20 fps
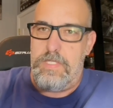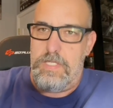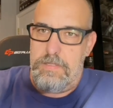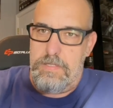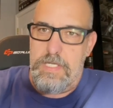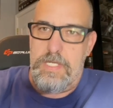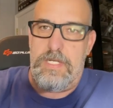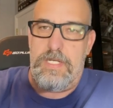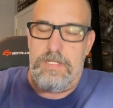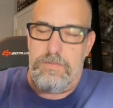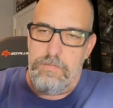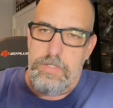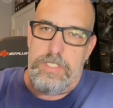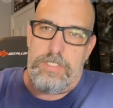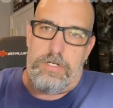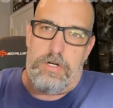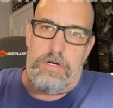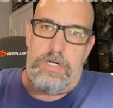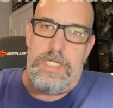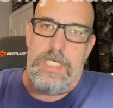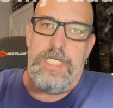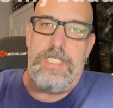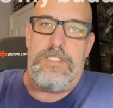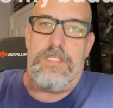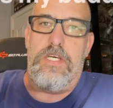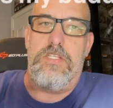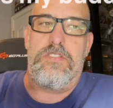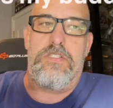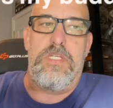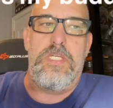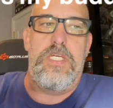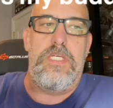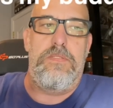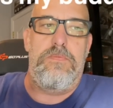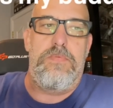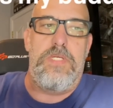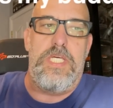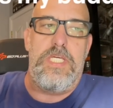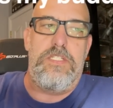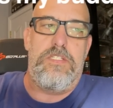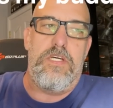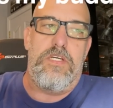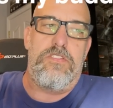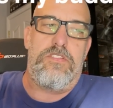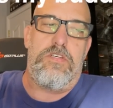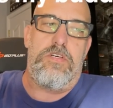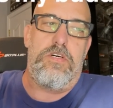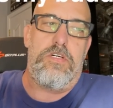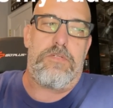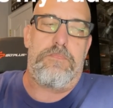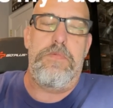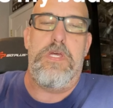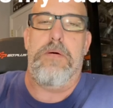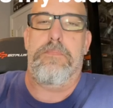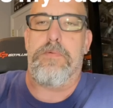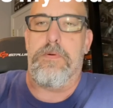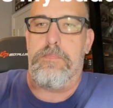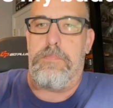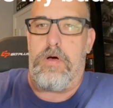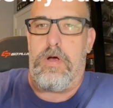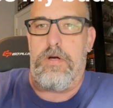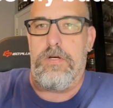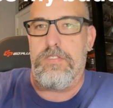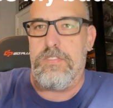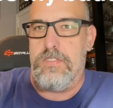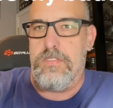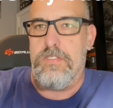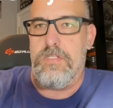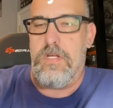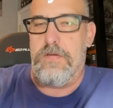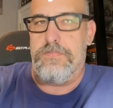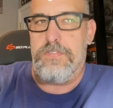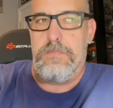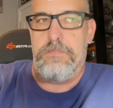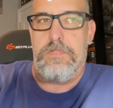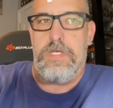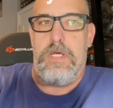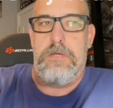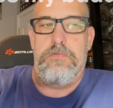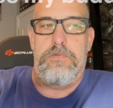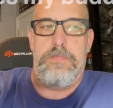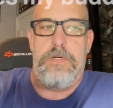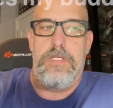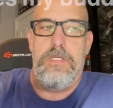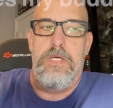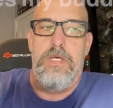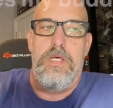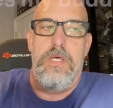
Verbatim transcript: And in return, he does, he, he does hook me up on parts and stuff sometimes, but